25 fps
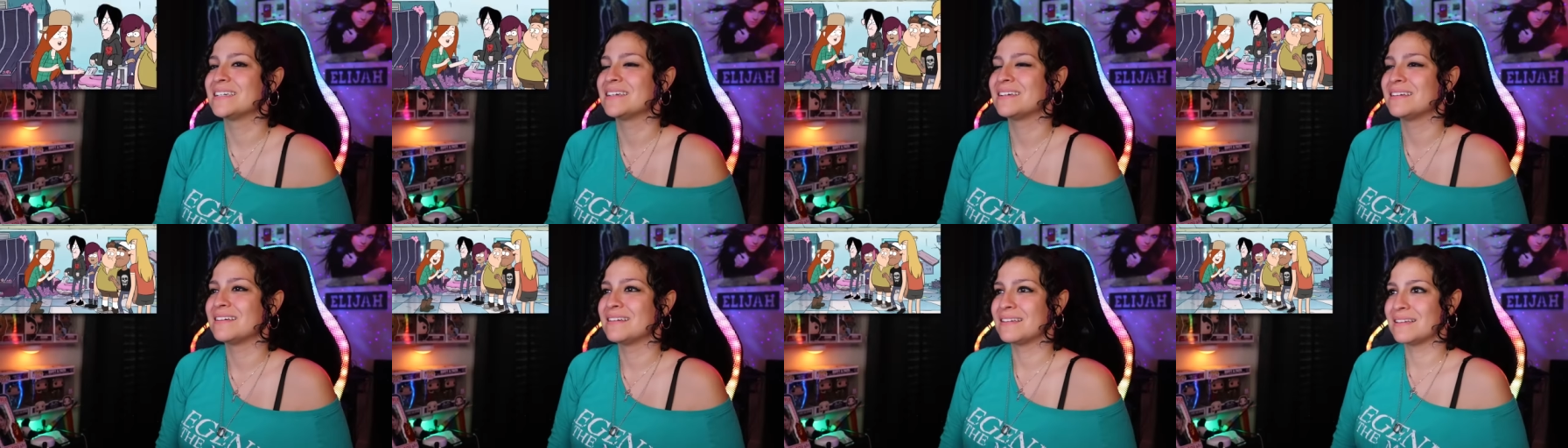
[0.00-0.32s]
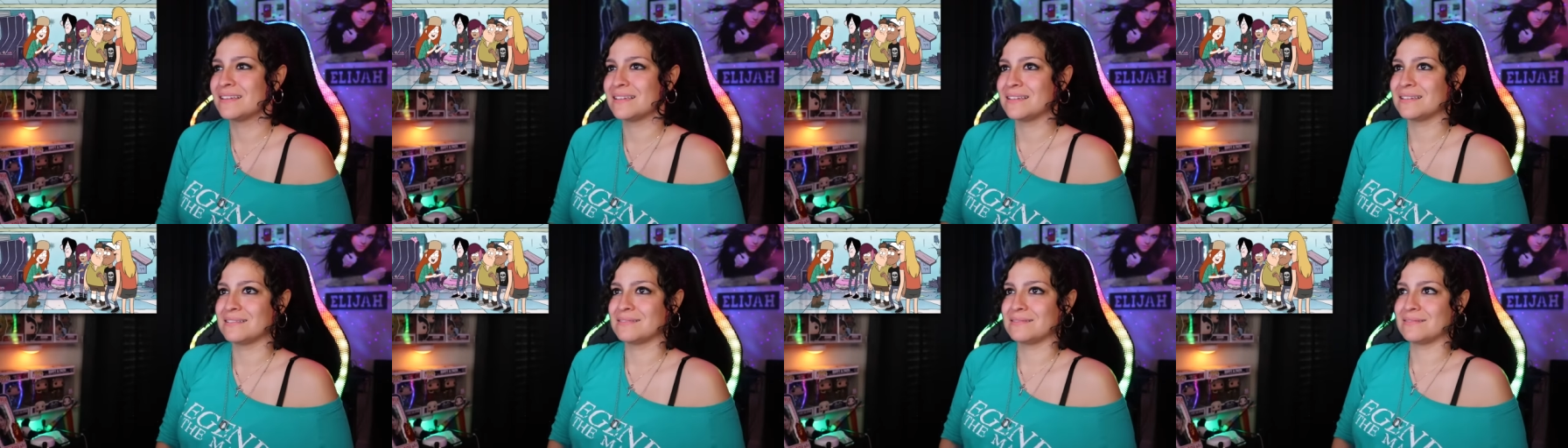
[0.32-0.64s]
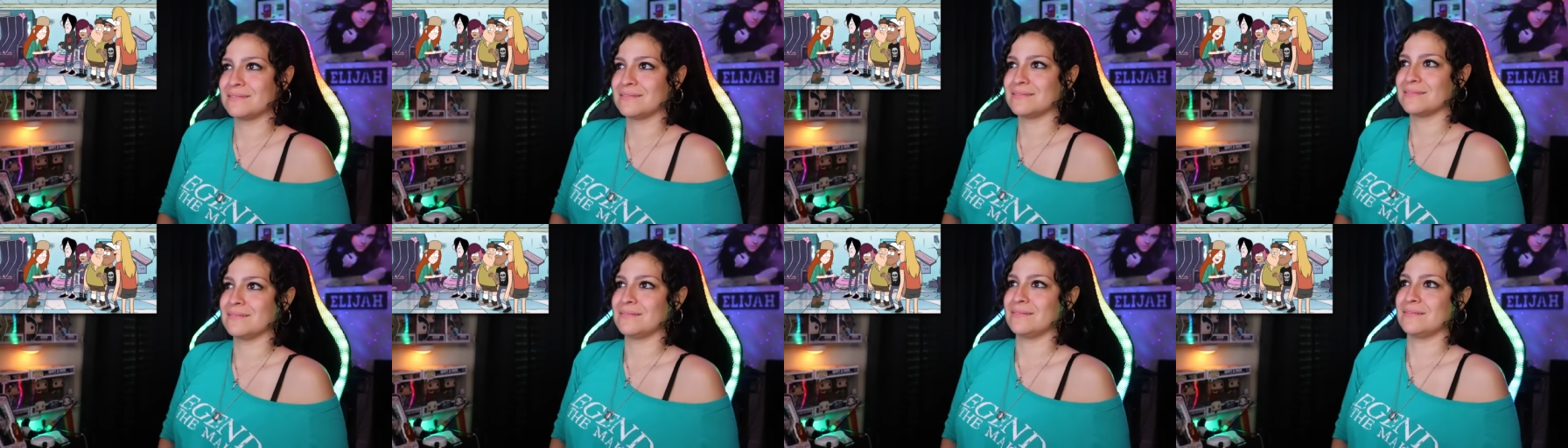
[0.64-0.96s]
Dipper just
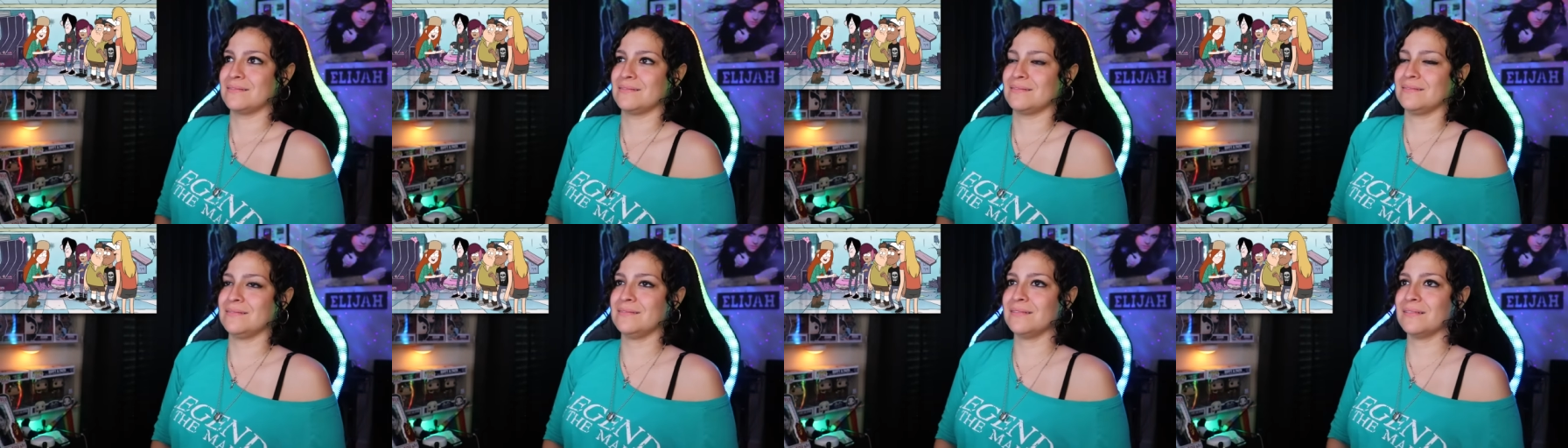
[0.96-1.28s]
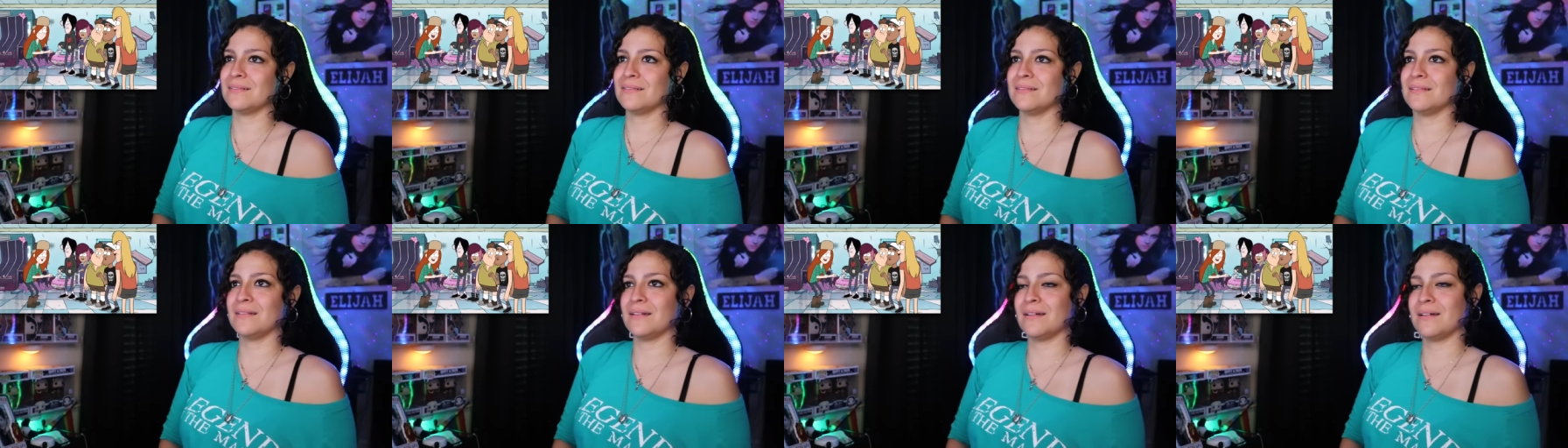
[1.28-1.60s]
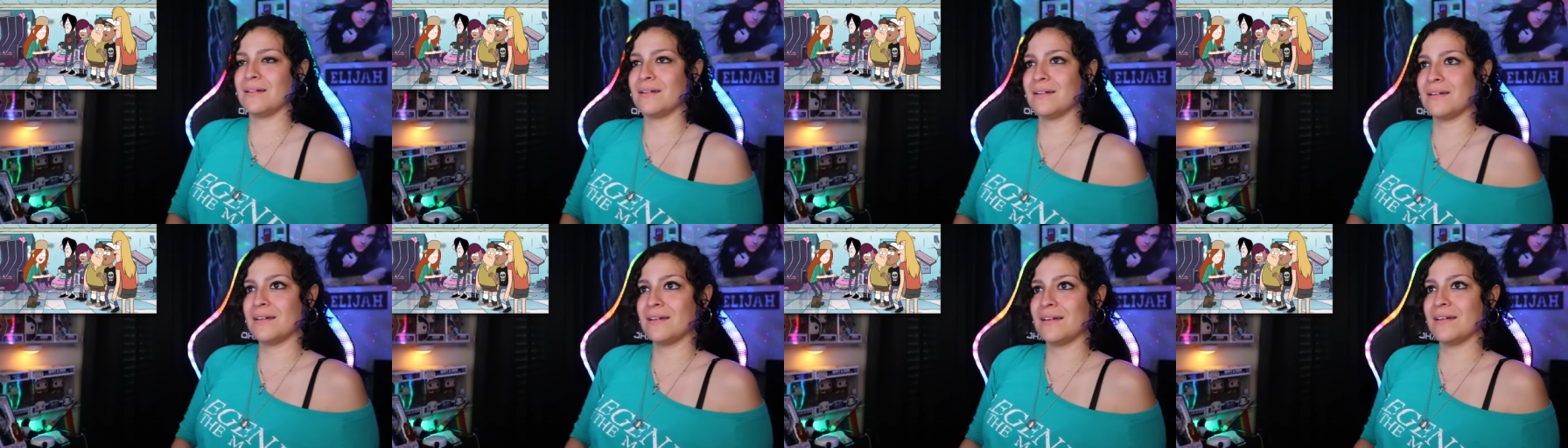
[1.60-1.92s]
grabbed a bat and
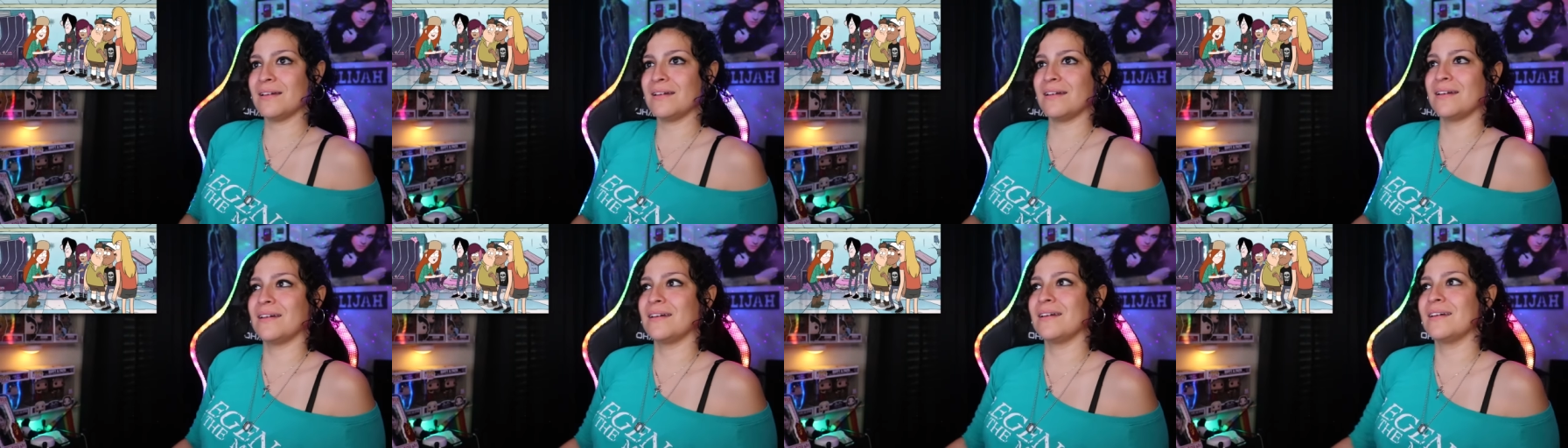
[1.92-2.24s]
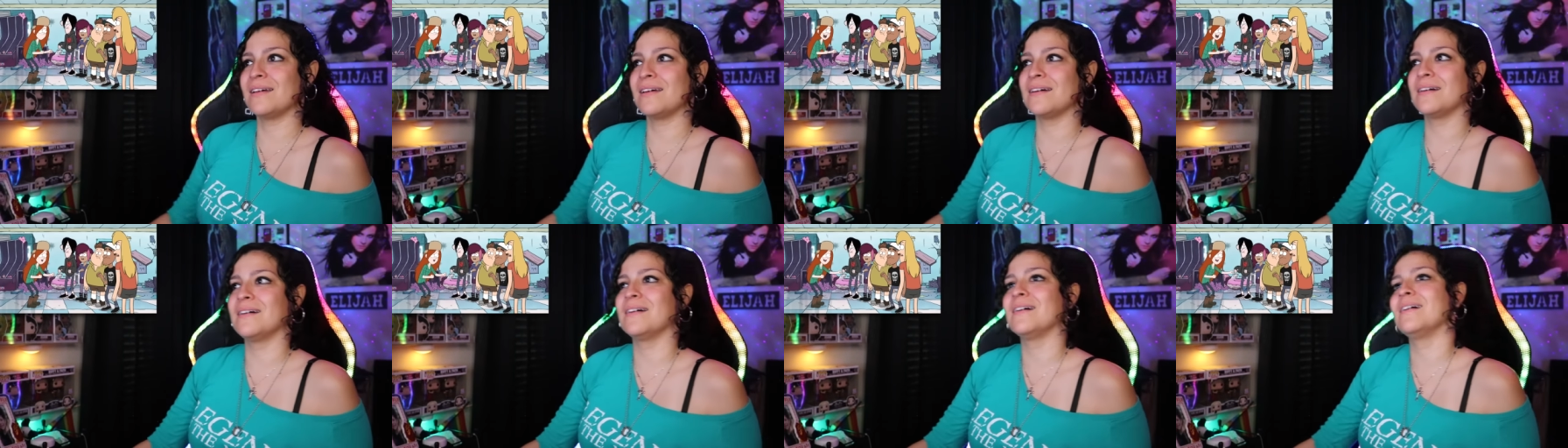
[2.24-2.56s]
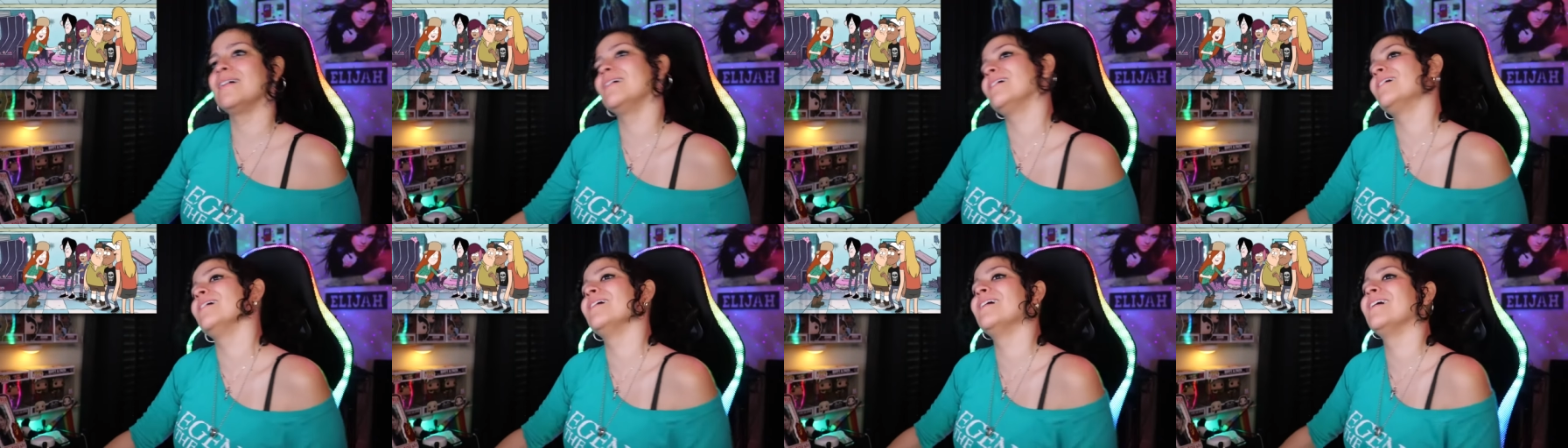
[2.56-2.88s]
started beating ghosts
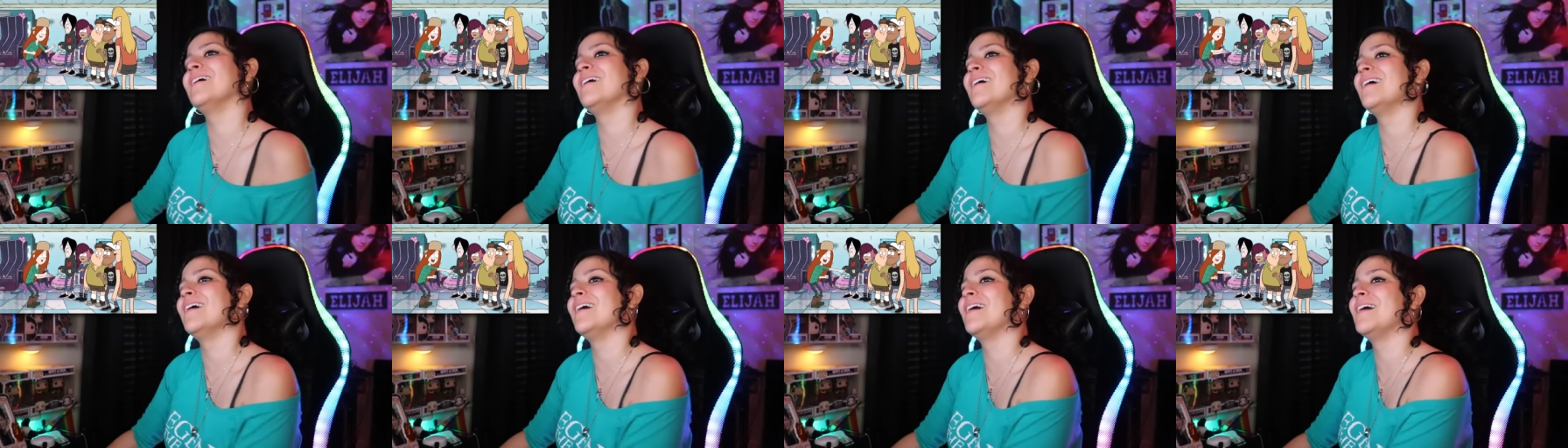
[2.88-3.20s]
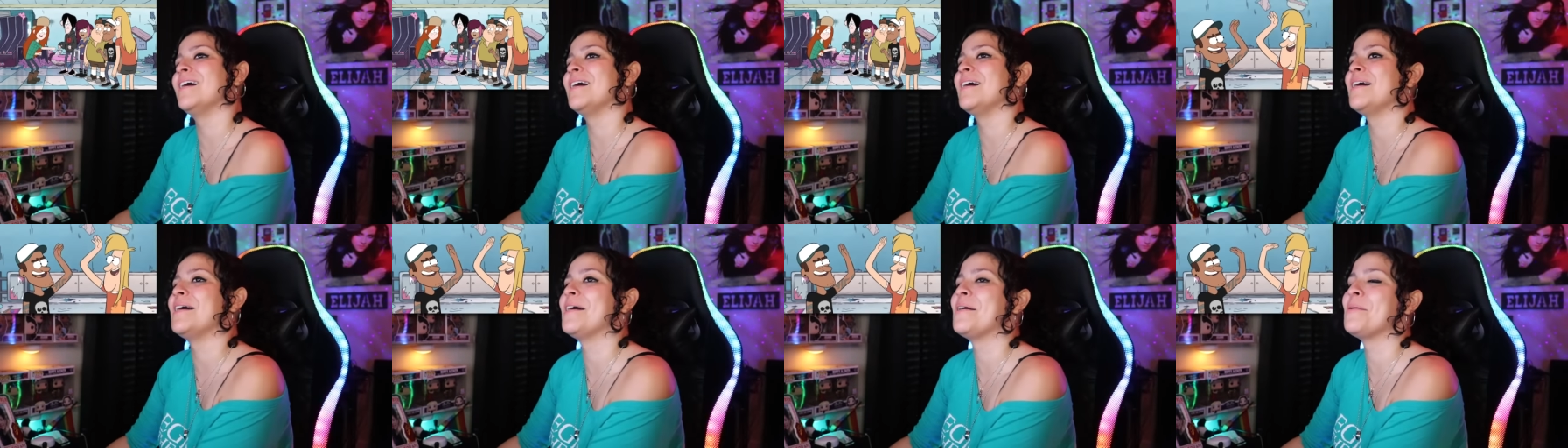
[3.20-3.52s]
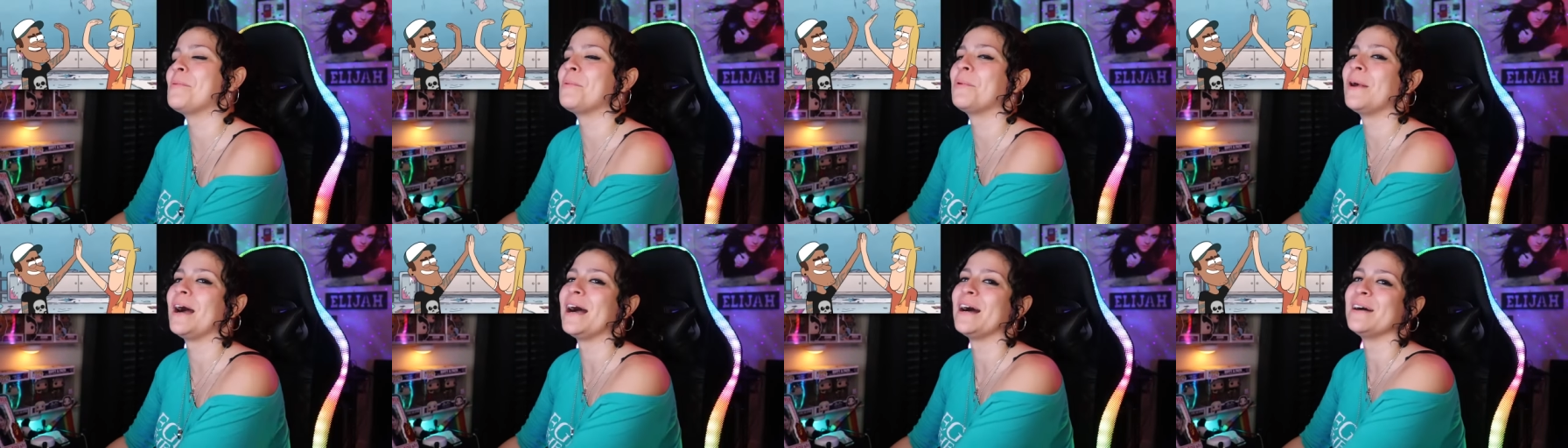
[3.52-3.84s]
down left and
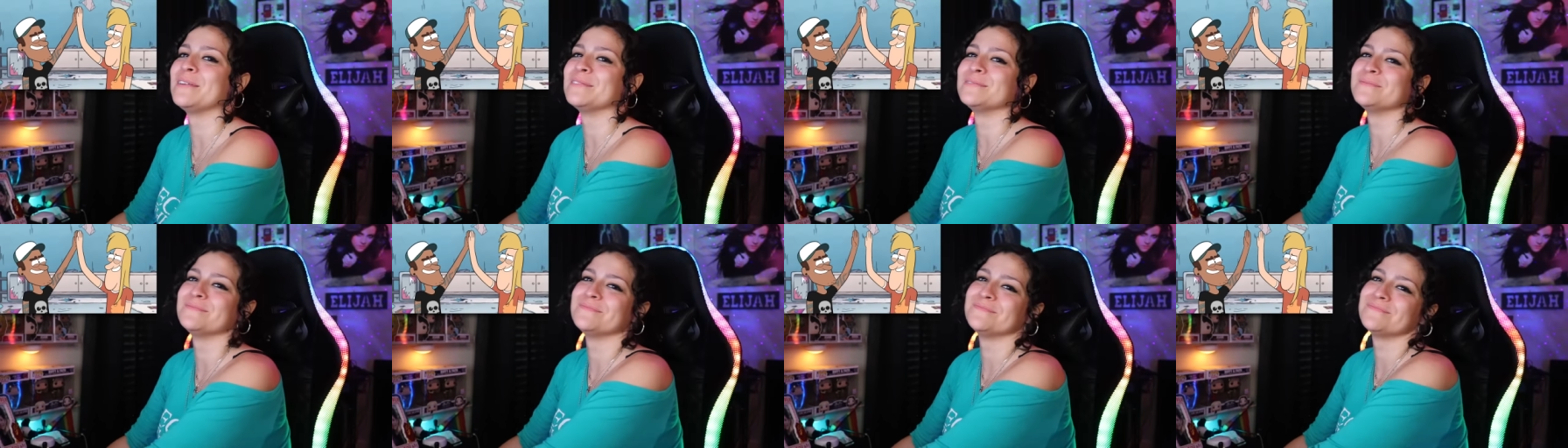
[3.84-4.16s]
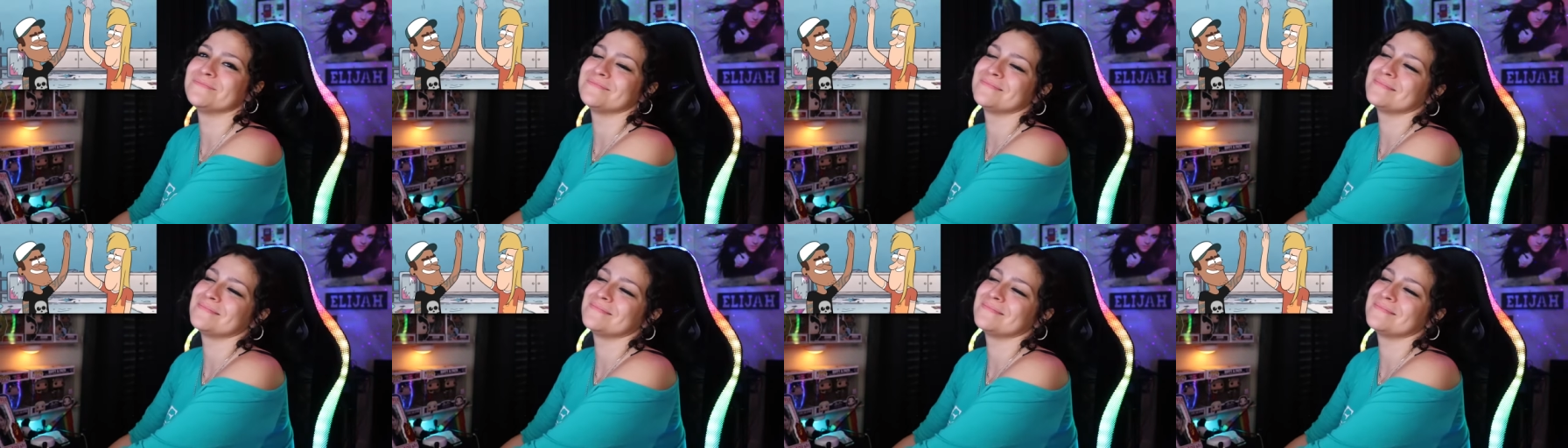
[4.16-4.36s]
right. Wow. And